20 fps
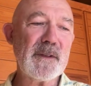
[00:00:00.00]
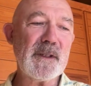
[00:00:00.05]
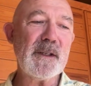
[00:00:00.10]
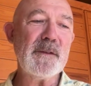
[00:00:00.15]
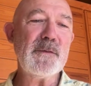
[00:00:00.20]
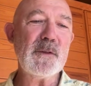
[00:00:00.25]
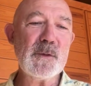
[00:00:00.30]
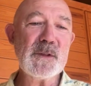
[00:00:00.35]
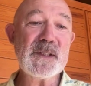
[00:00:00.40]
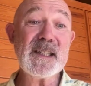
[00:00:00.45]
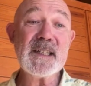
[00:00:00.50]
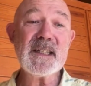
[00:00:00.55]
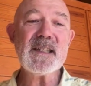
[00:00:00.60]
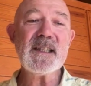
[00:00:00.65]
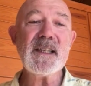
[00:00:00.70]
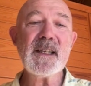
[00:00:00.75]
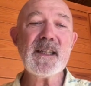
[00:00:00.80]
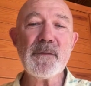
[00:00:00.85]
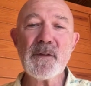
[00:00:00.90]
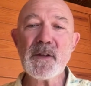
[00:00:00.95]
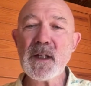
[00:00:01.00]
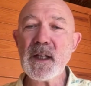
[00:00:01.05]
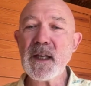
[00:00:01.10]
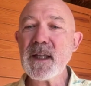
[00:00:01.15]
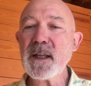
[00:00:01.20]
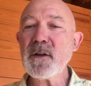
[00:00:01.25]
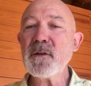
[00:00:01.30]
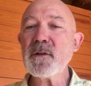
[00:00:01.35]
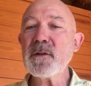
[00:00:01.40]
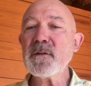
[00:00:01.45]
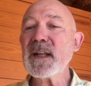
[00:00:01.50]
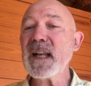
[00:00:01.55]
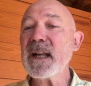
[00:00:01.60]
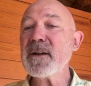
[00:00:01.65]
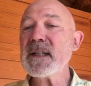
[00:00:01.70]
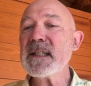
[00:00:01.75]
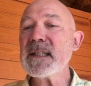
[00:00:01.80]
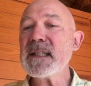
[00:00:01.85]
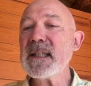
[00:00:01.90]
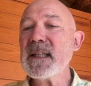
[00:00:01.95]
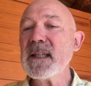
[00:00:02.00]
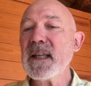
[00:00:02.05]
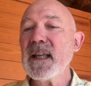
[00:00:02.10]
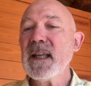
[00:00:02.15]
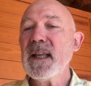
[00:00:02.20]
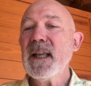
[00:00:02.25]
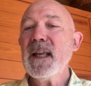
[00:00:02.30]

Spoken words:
lucidity, if you like, or of clarity,